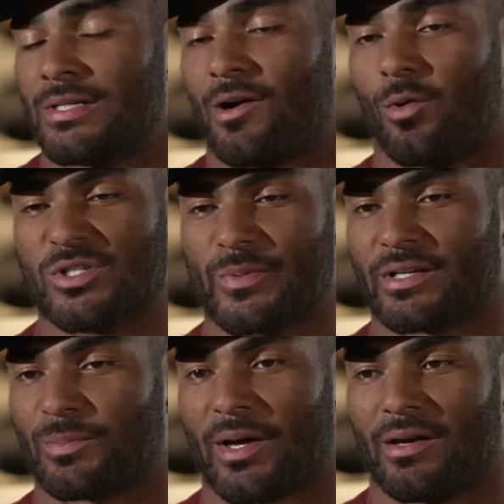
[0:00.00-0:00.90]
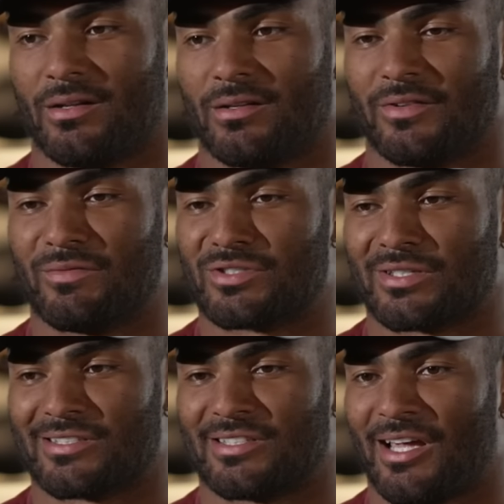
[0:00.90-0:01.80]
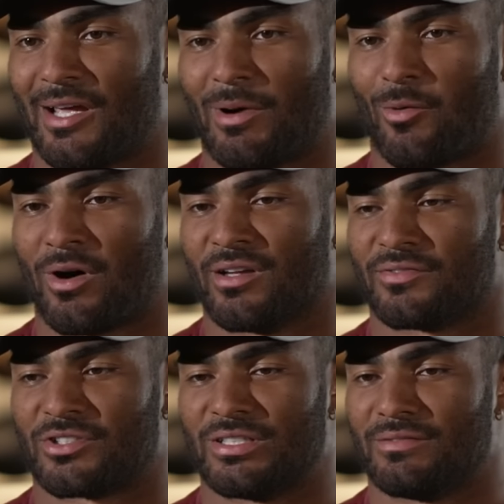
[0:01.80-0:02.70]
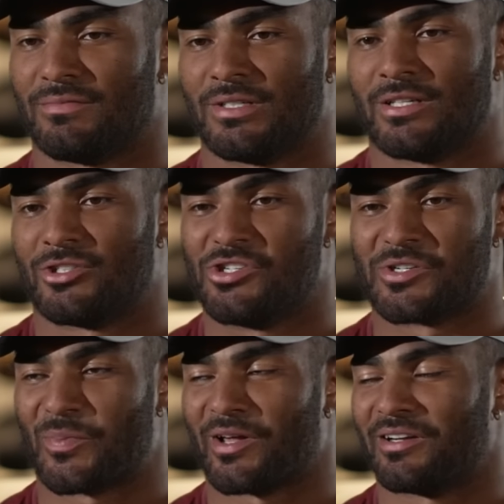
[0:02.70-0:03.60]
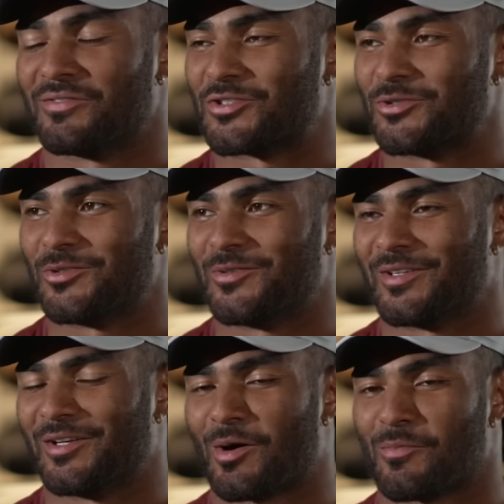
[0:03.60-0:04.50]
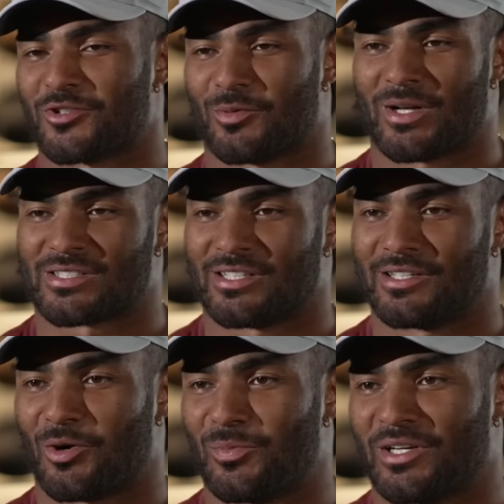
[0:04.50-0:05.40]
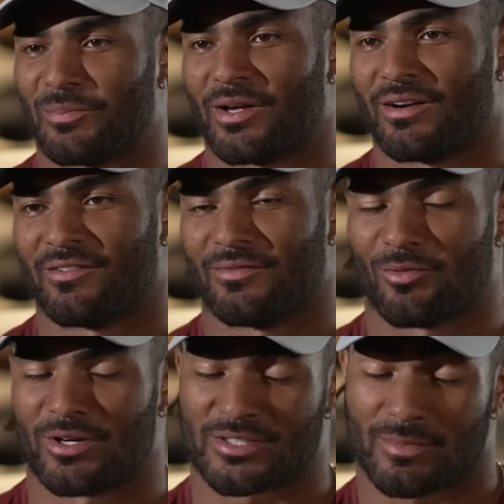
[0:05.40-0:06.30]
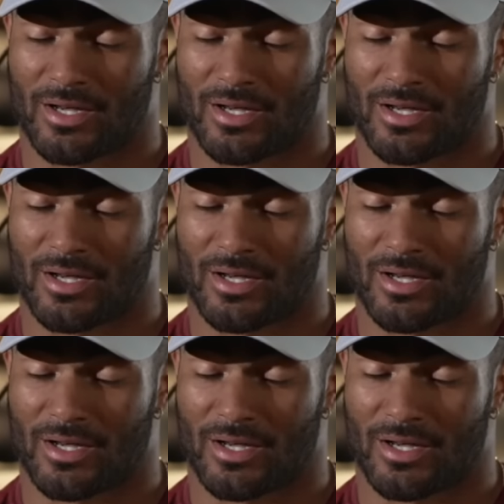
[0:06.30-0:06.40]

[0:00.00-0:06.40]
always been competitive. Even to this day, my wife, she she's competitive too. You know, I'm sure my son gonna be competitive with the rest of